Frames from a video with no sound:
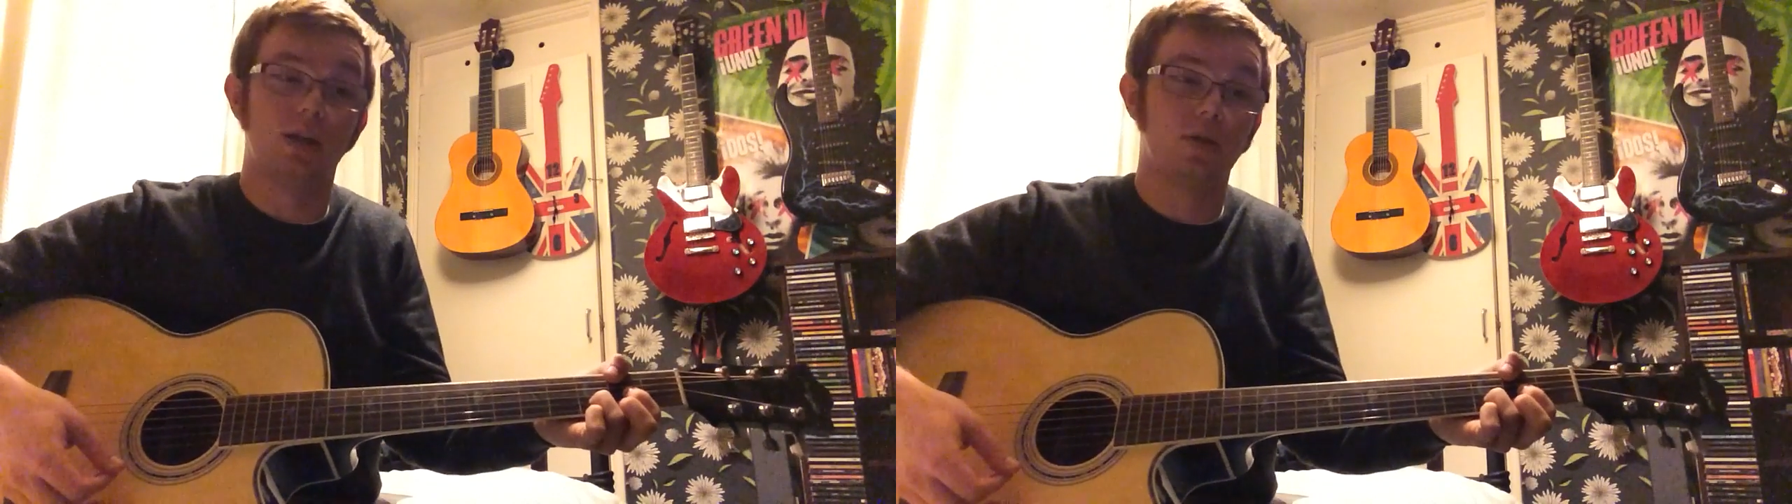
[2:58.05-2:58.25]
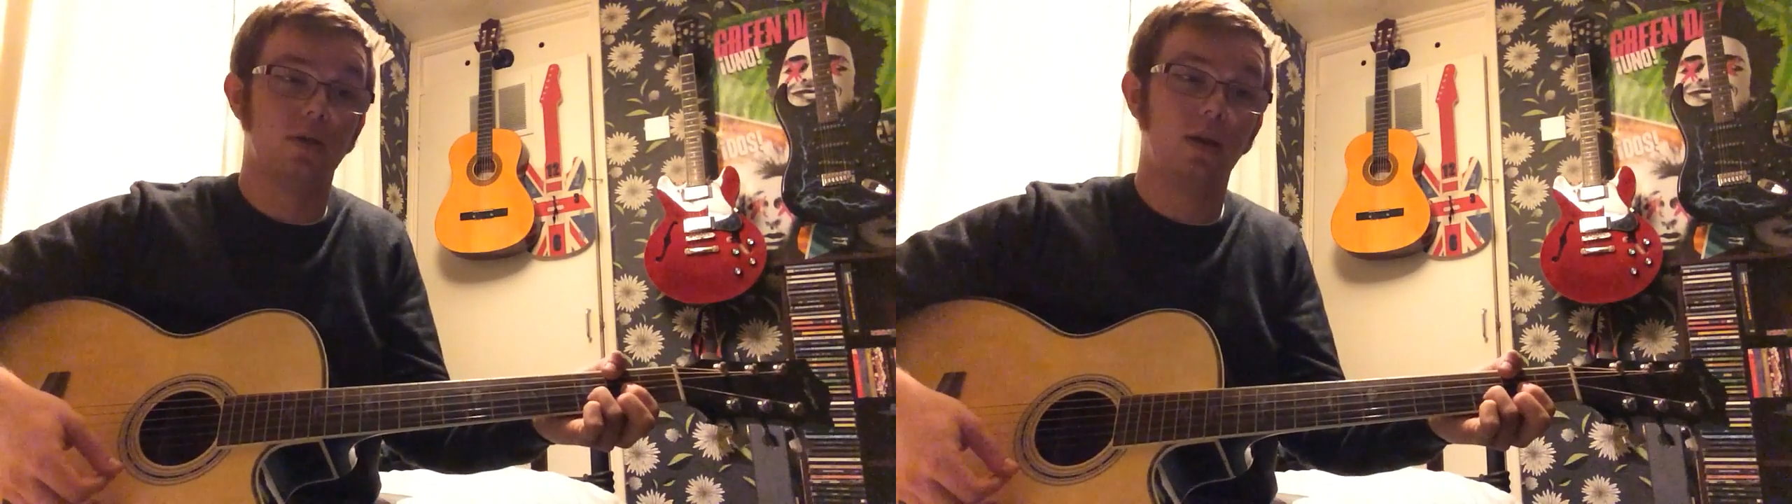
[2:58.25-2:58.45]

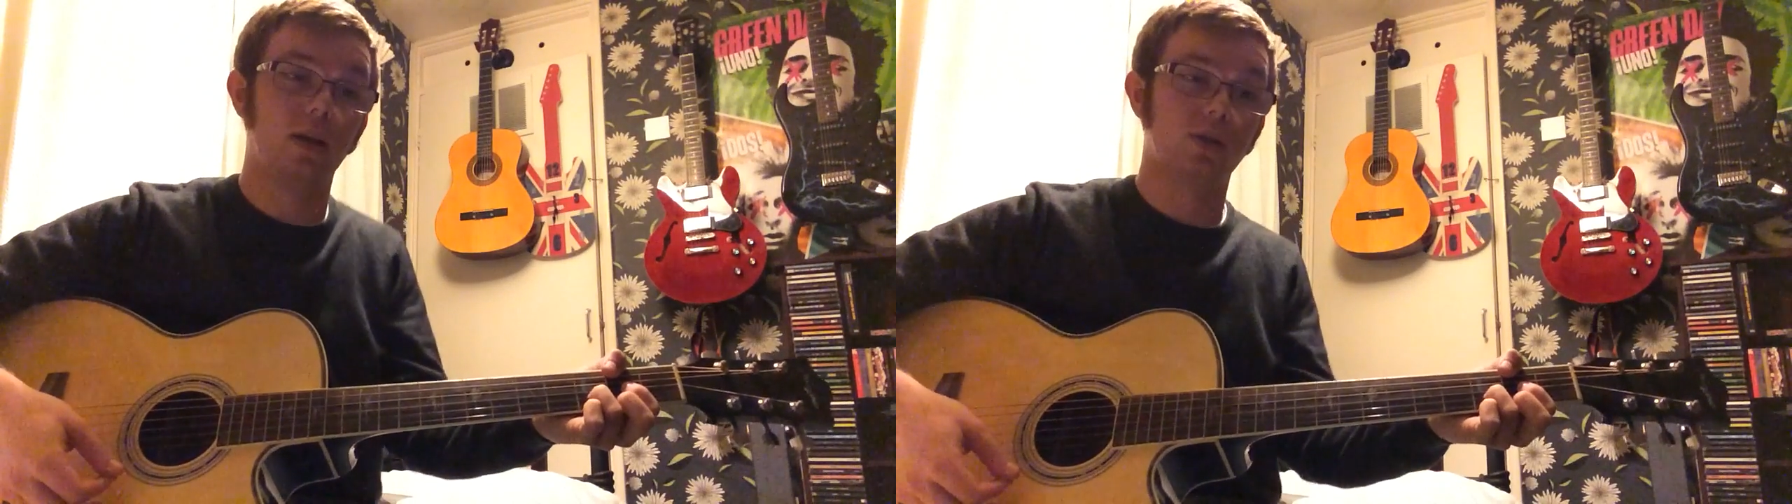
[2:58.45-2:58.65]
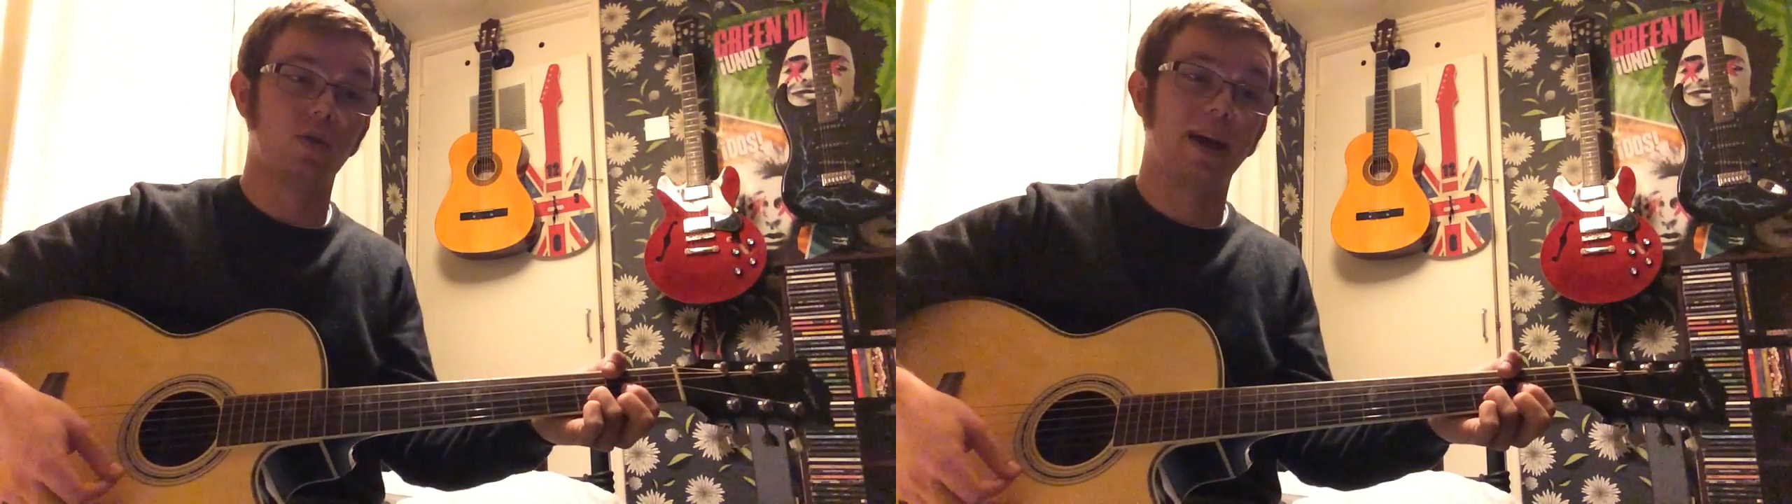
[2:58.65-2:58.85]

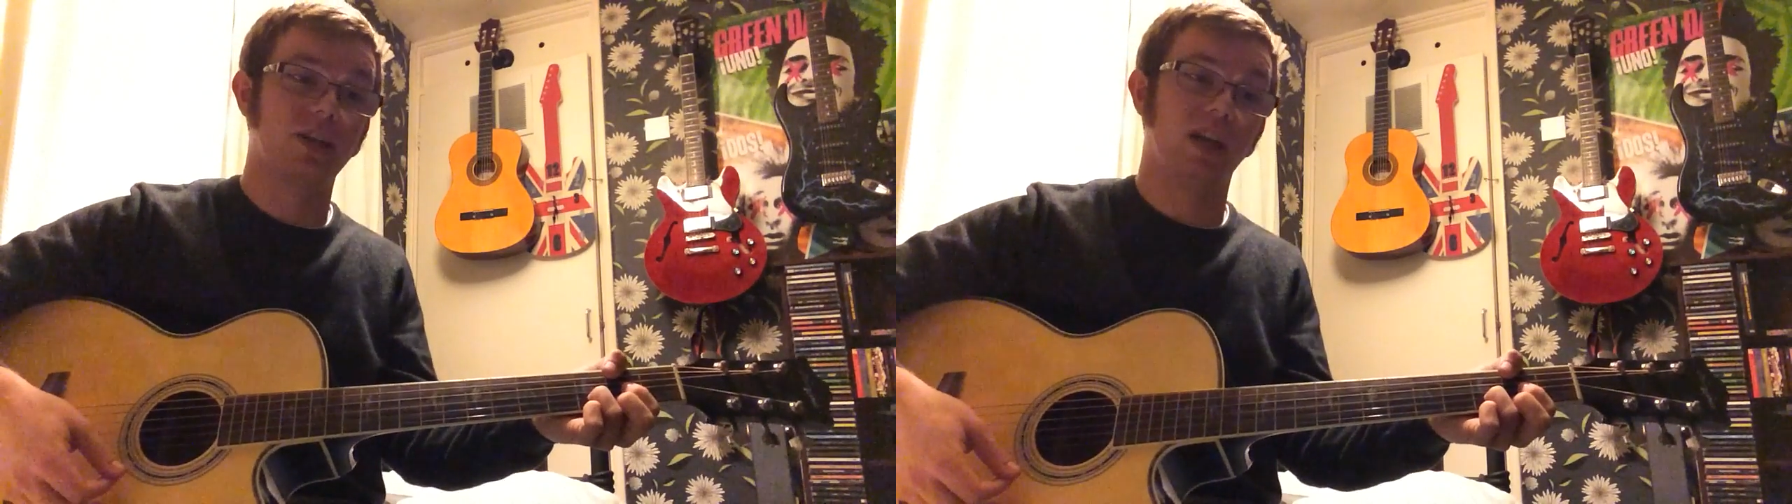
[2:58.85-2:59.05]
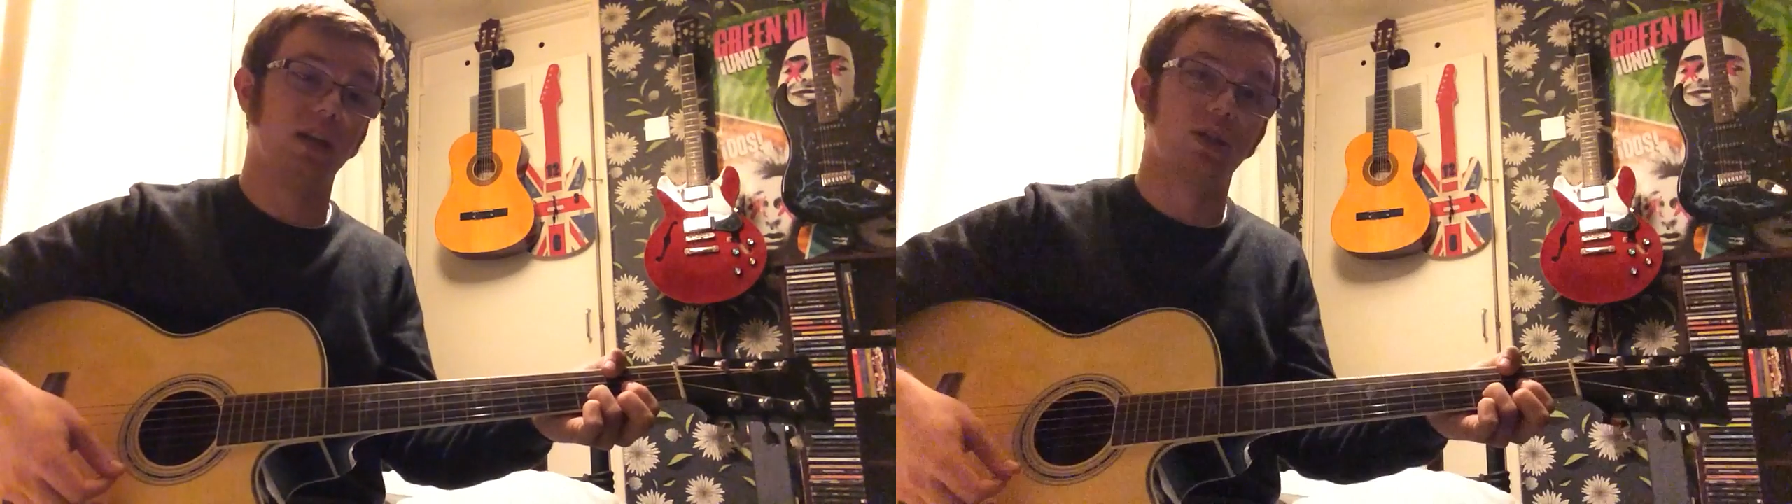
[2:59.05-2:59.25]
it's not
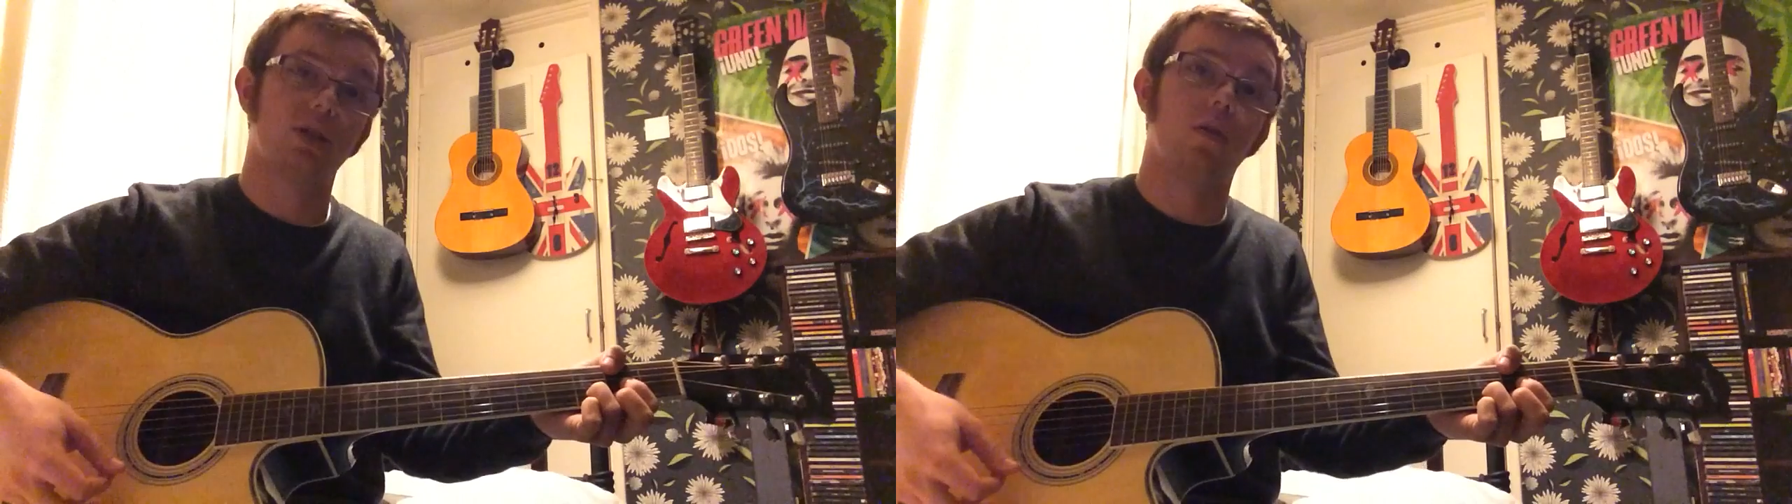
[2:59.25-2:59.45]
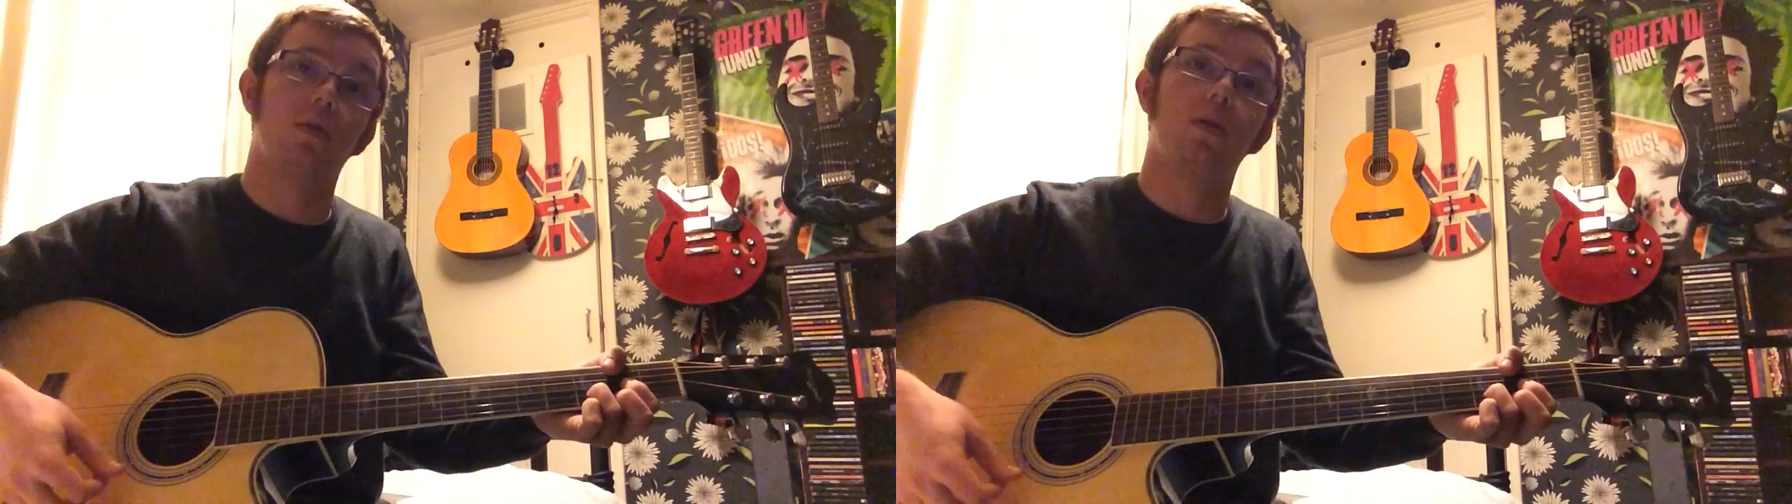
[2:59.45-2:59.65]
actually in the
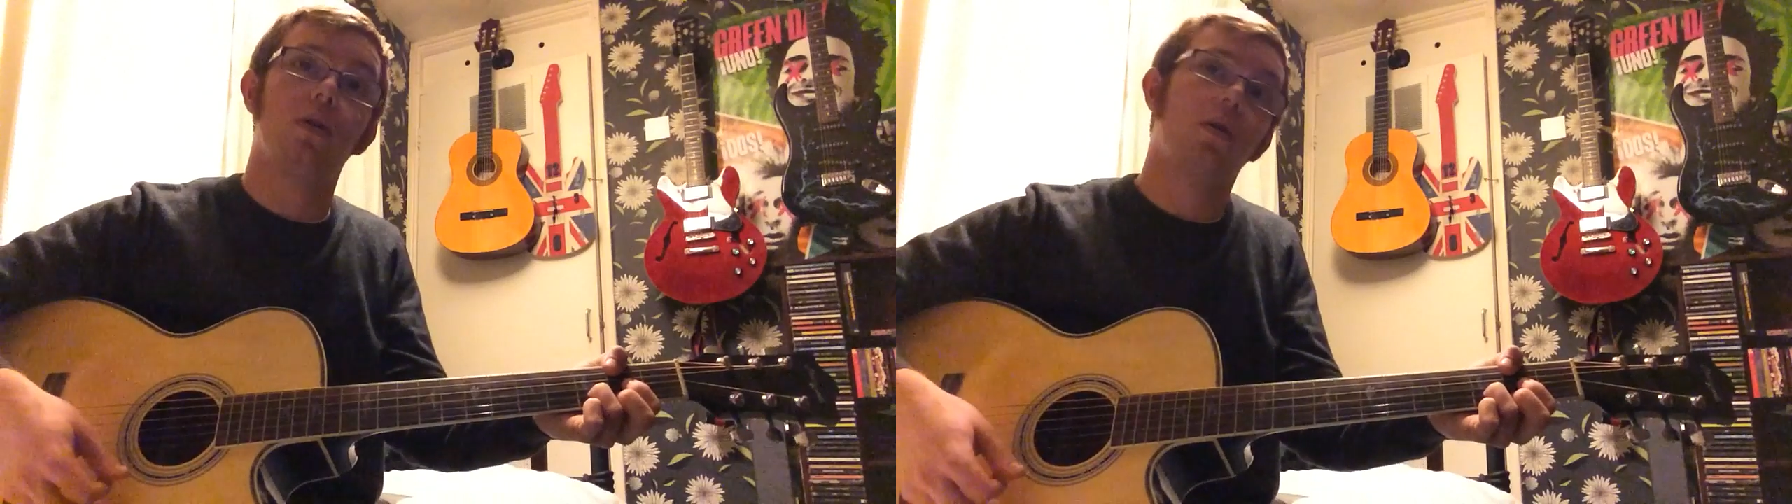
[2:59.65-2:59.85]
song,